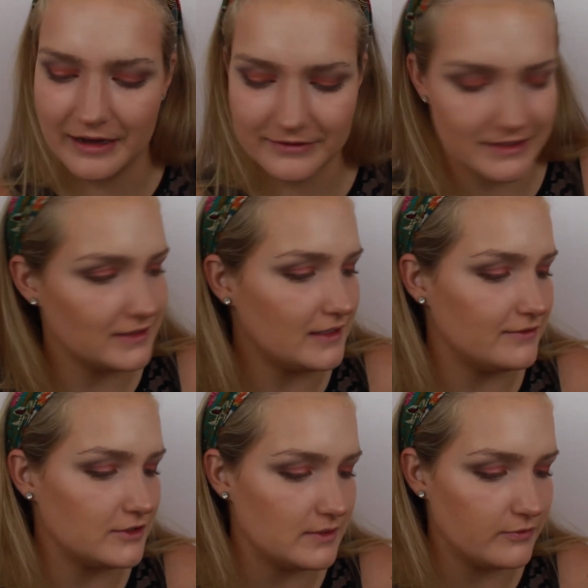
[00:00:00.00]
Obviously, I've
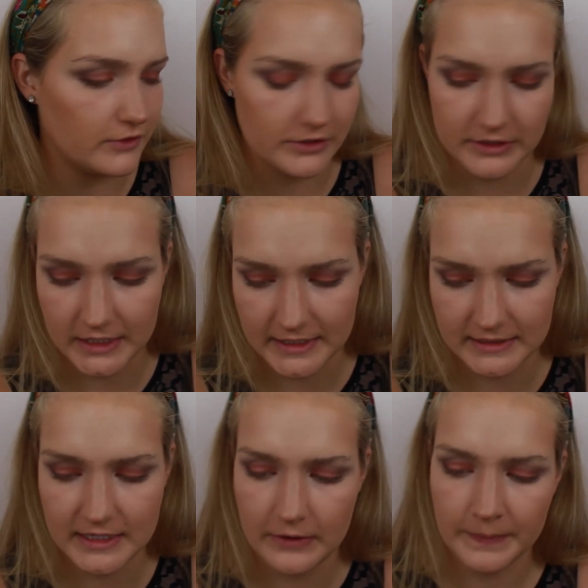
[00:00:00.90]
used it before, you can kind of
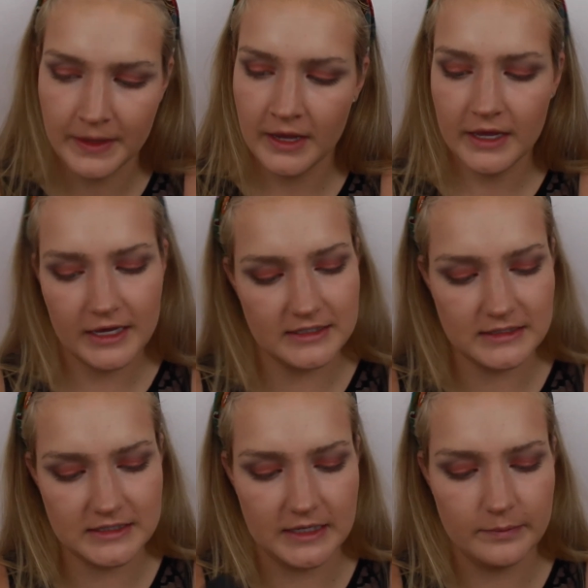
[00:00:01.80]
tell. It's
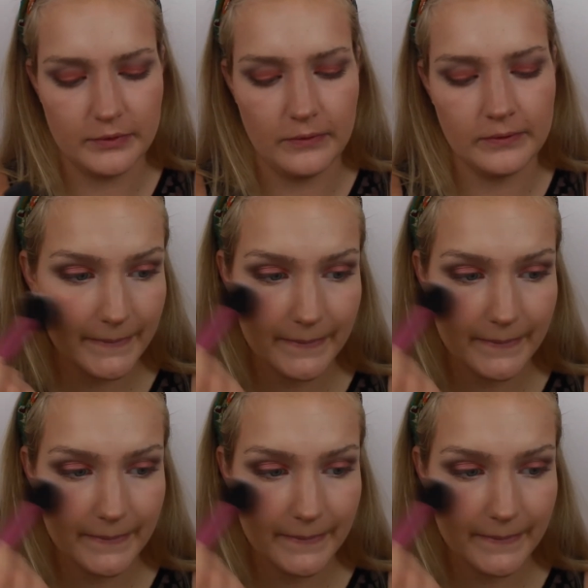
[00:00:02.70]
a sample.